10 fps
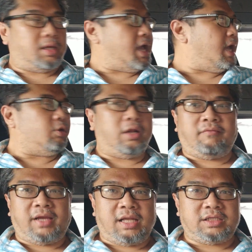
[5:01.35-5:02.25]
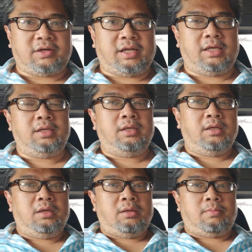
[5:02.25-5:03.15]
I don't have the engine running.
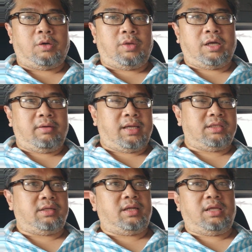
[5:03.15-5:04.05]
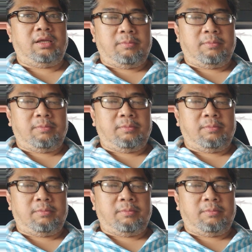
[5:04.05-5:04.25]
But without the engine running,